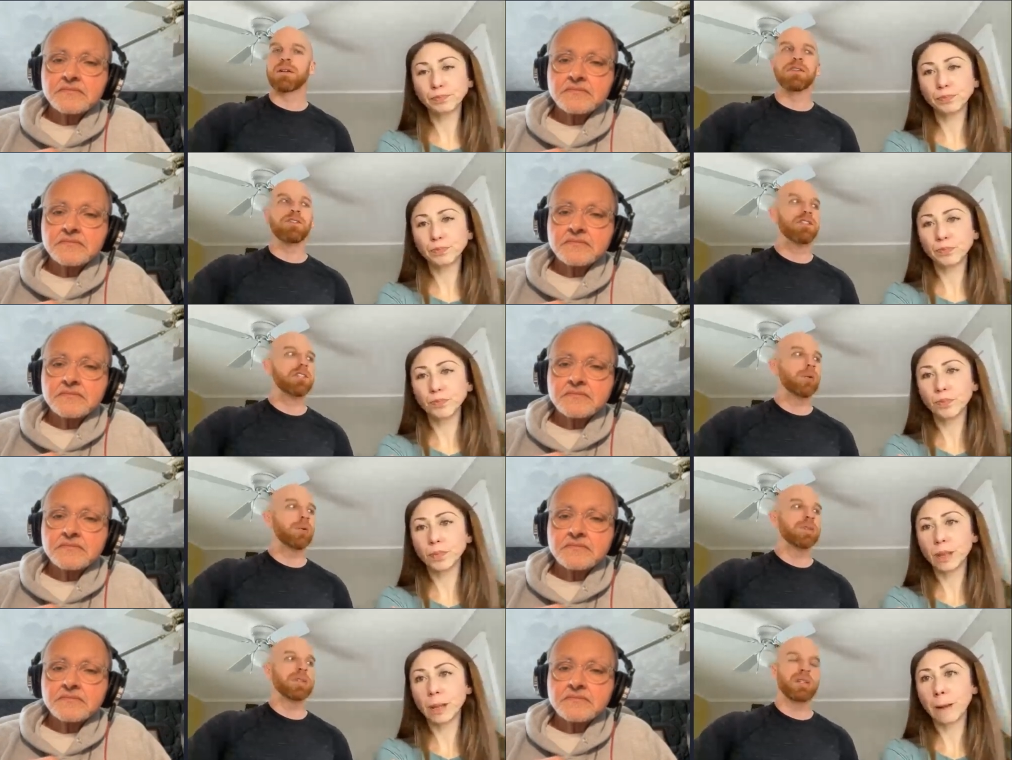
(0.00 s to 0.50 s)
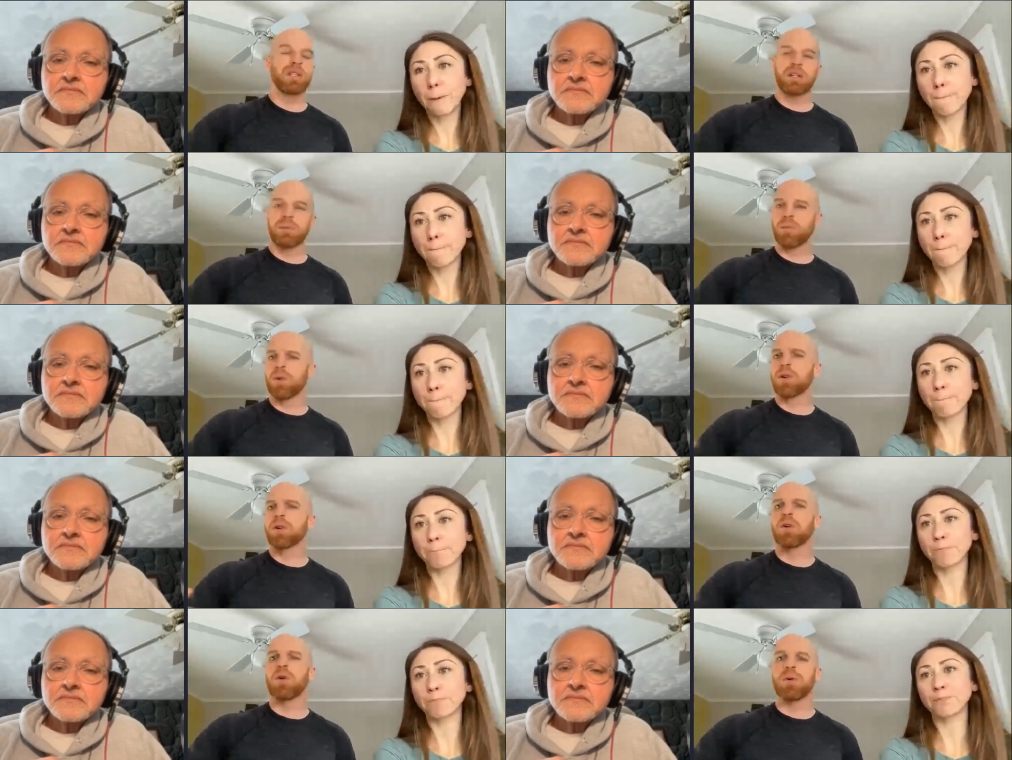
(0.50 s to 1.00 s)
Speaker 1: and she was a little
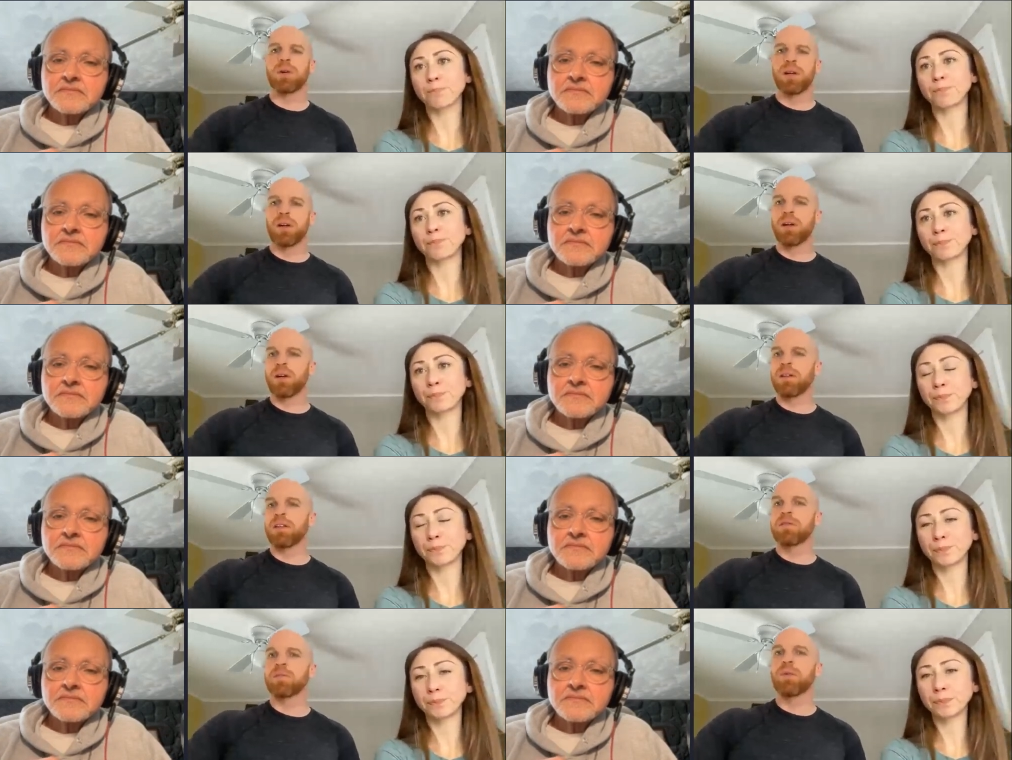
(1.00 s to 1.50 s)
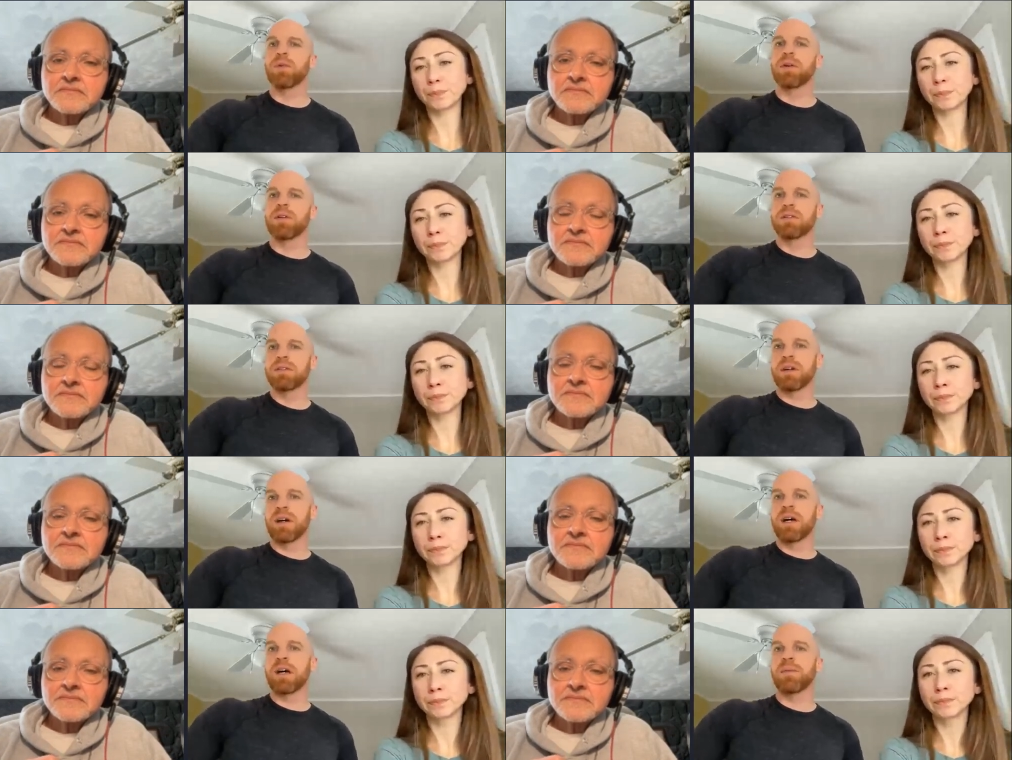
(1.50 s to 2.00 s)
more coherent at this point
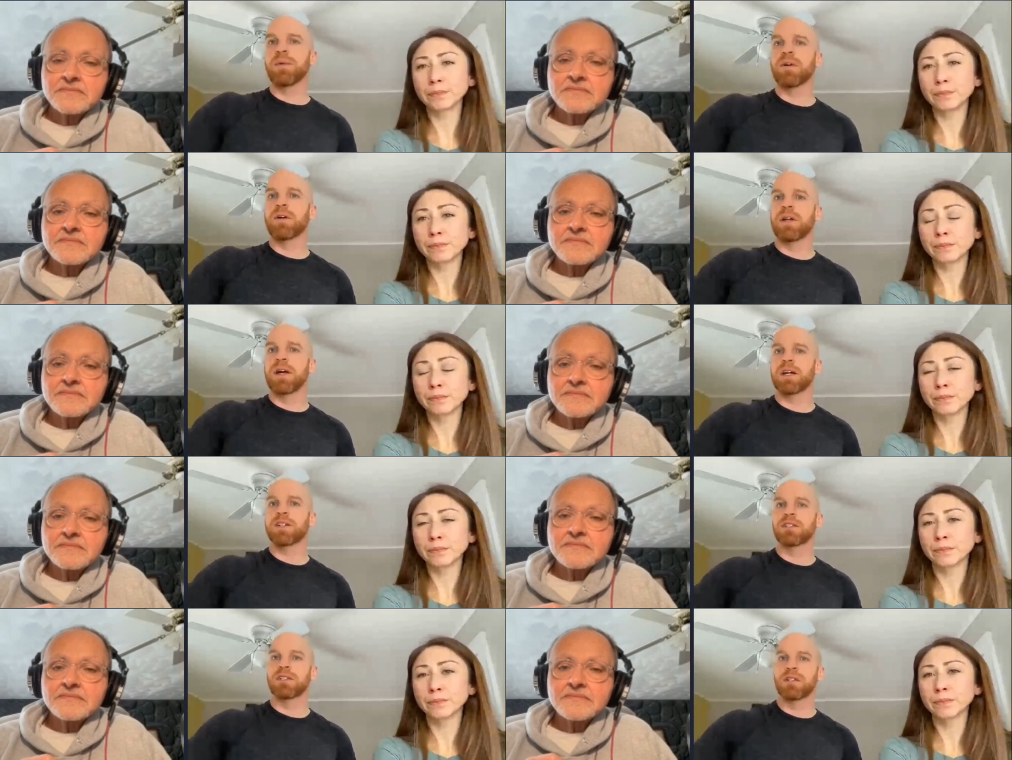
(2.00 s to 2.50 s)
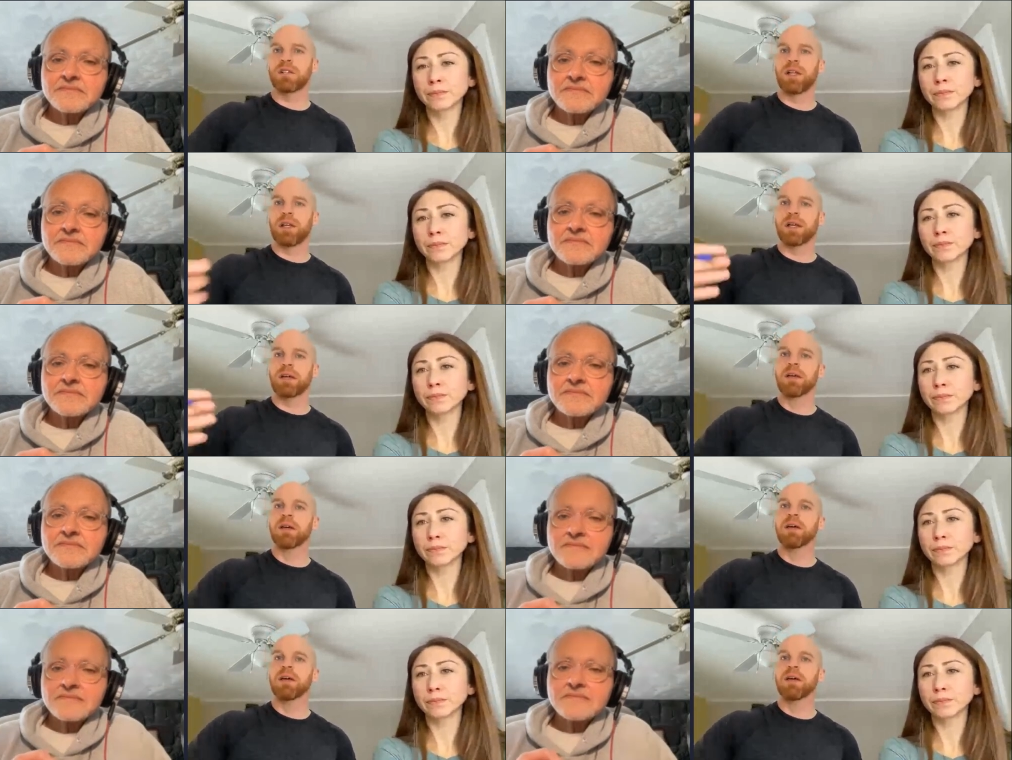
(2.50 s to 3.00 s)
in time, could actually
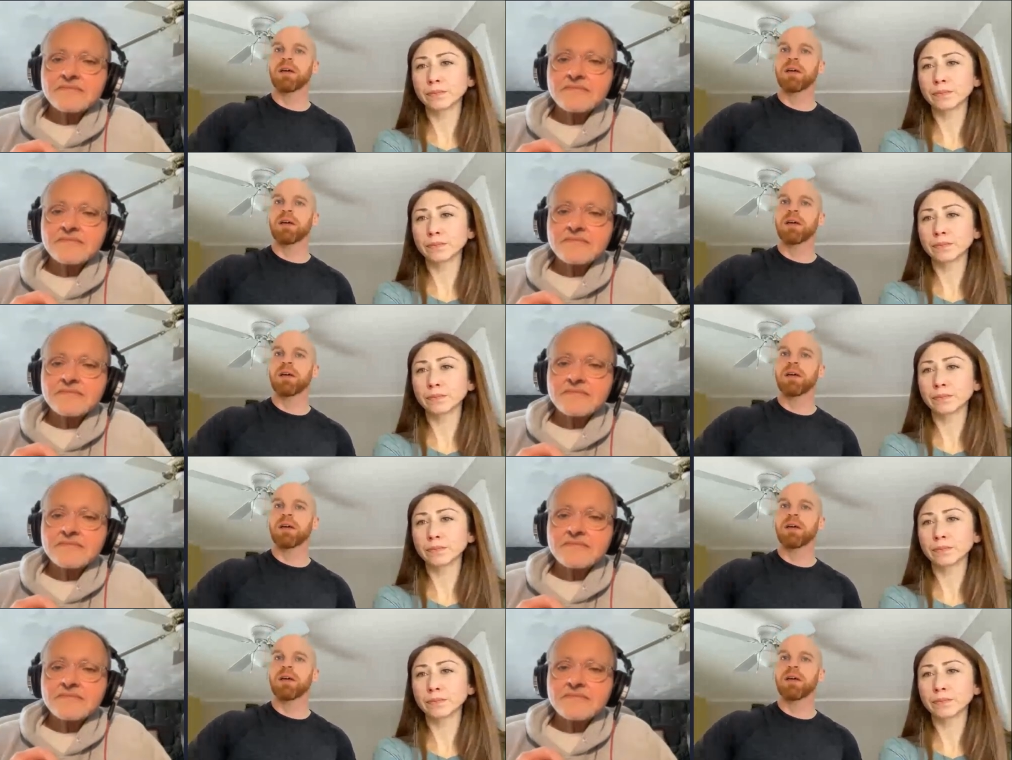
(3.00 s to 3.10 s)
like